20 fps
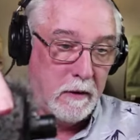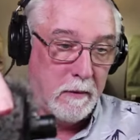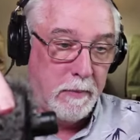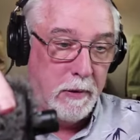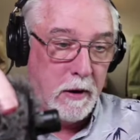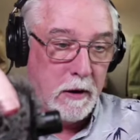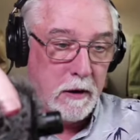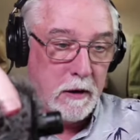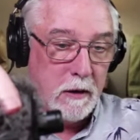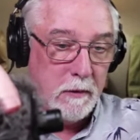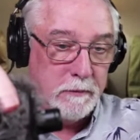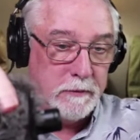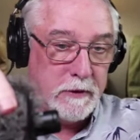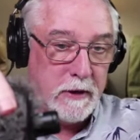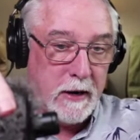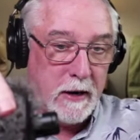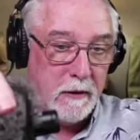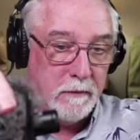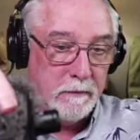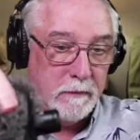plug comes
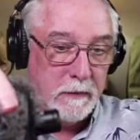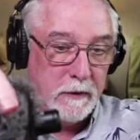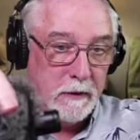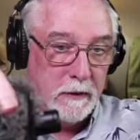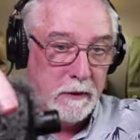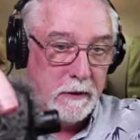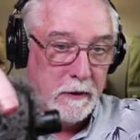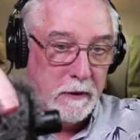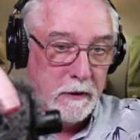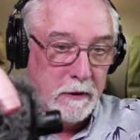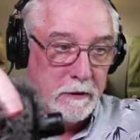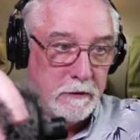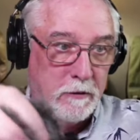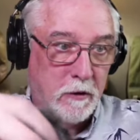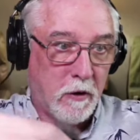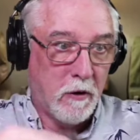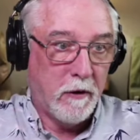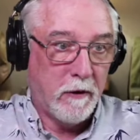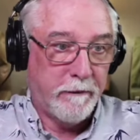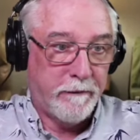out.
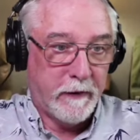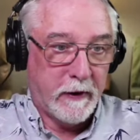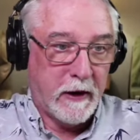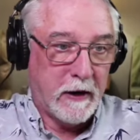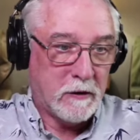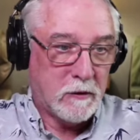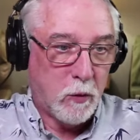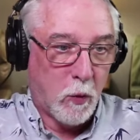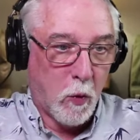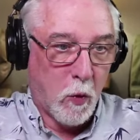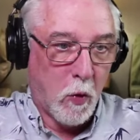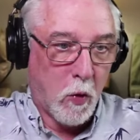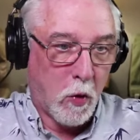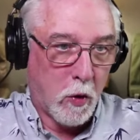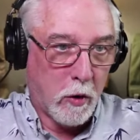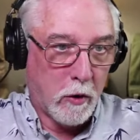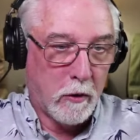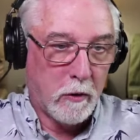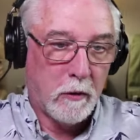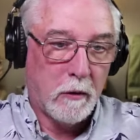So if it gets
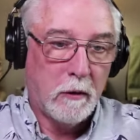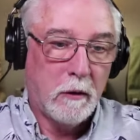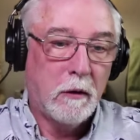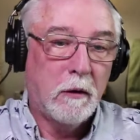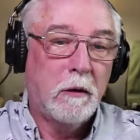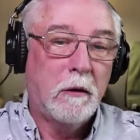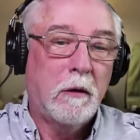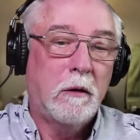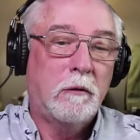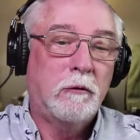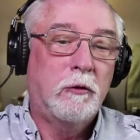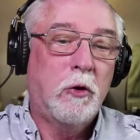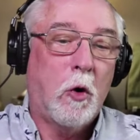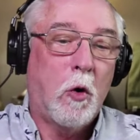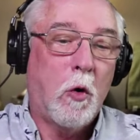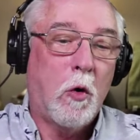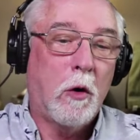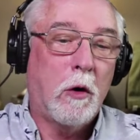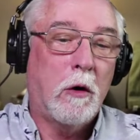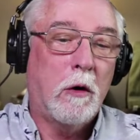wore,
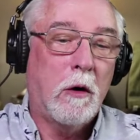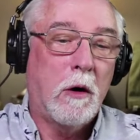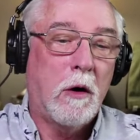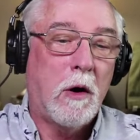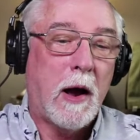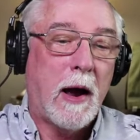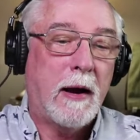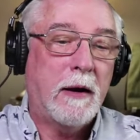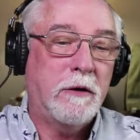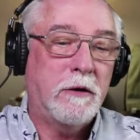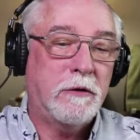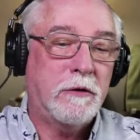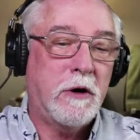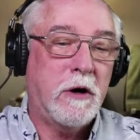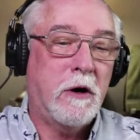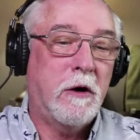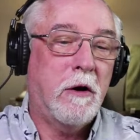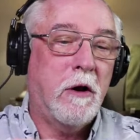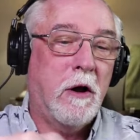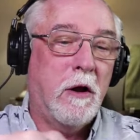tore, I can just get
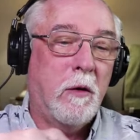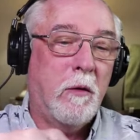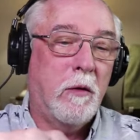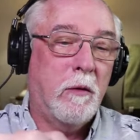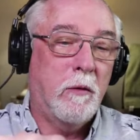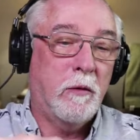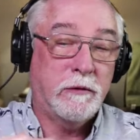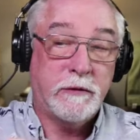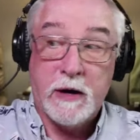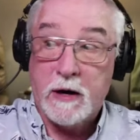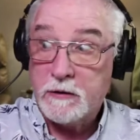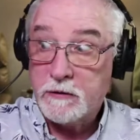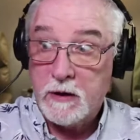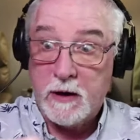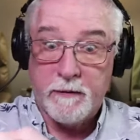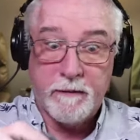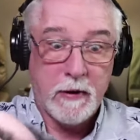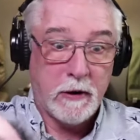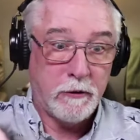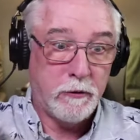another one, which actually
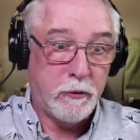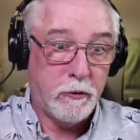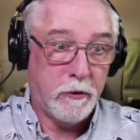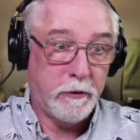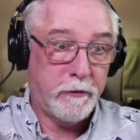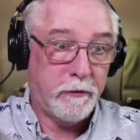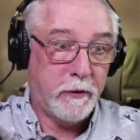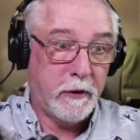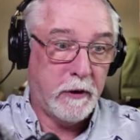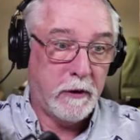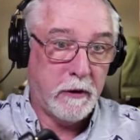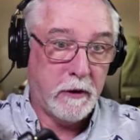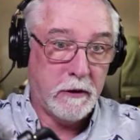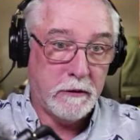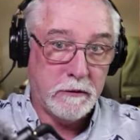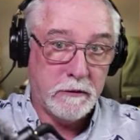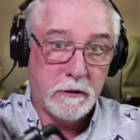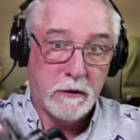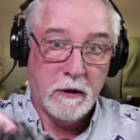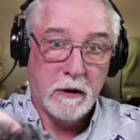I've got two or three of
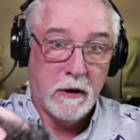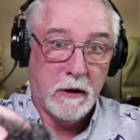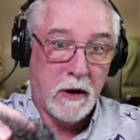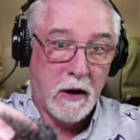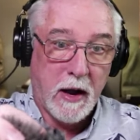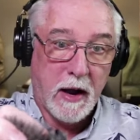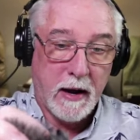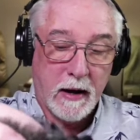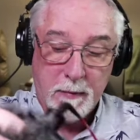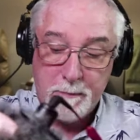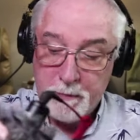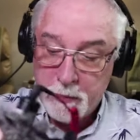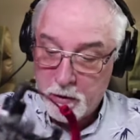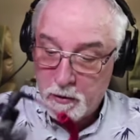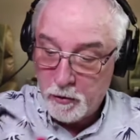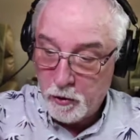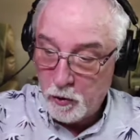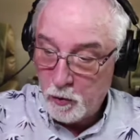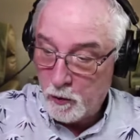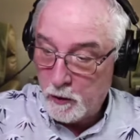these. I could put a
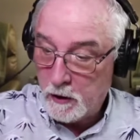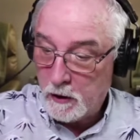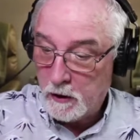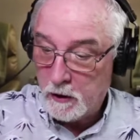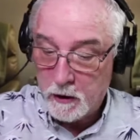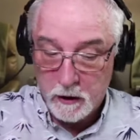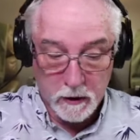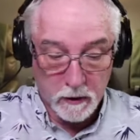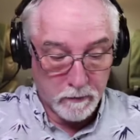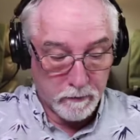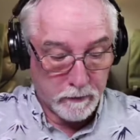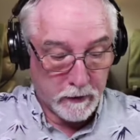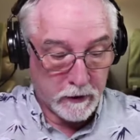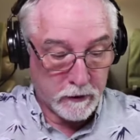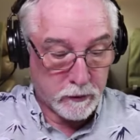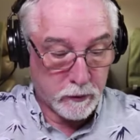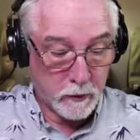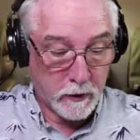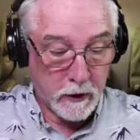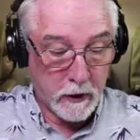new one in there.
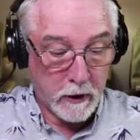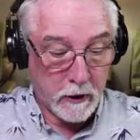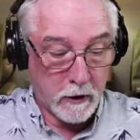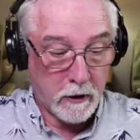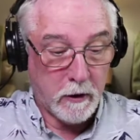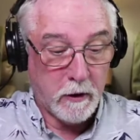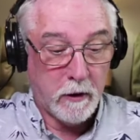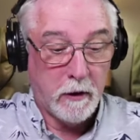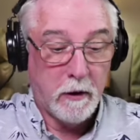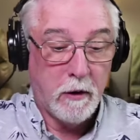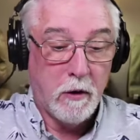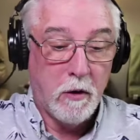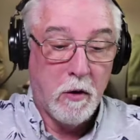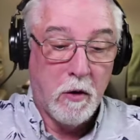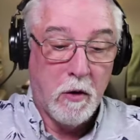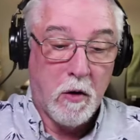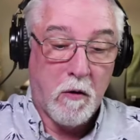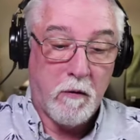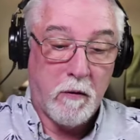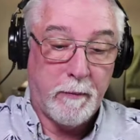This one here,
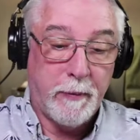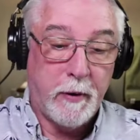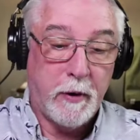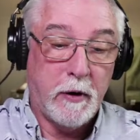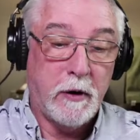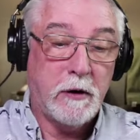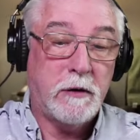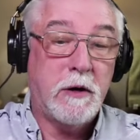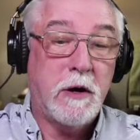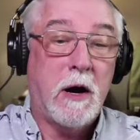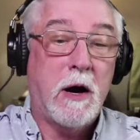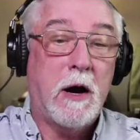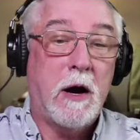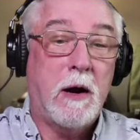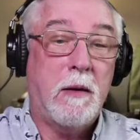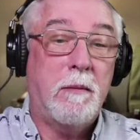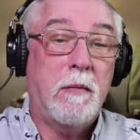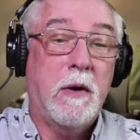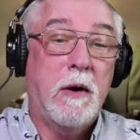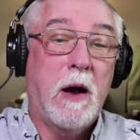for a period of
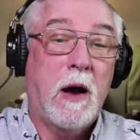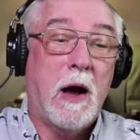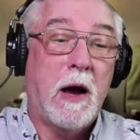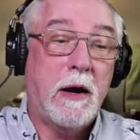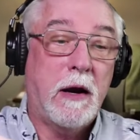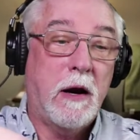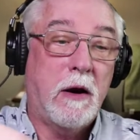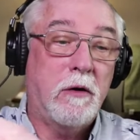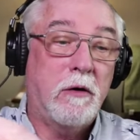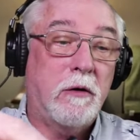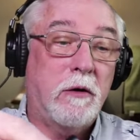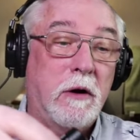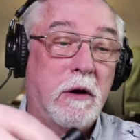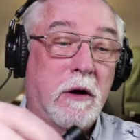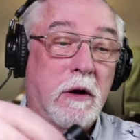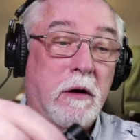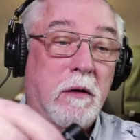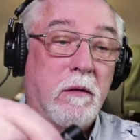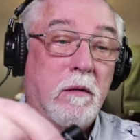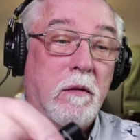time, I guarantee
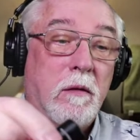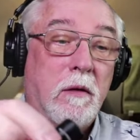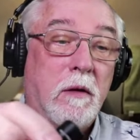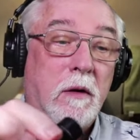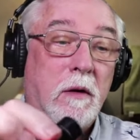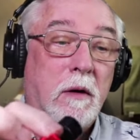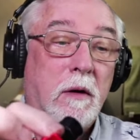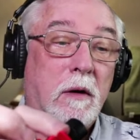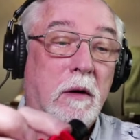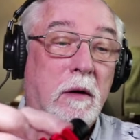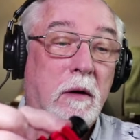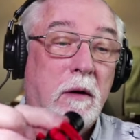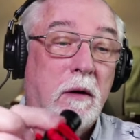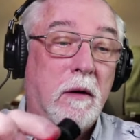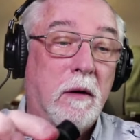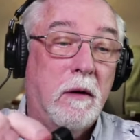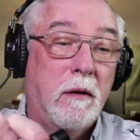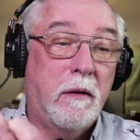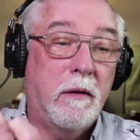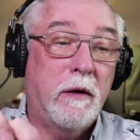you
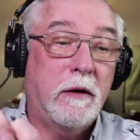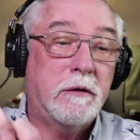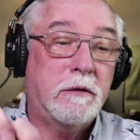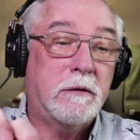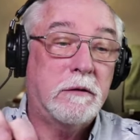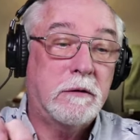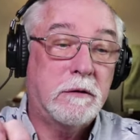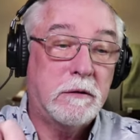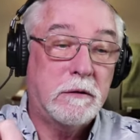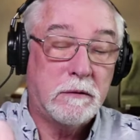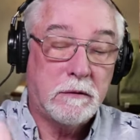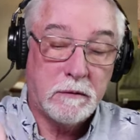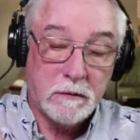this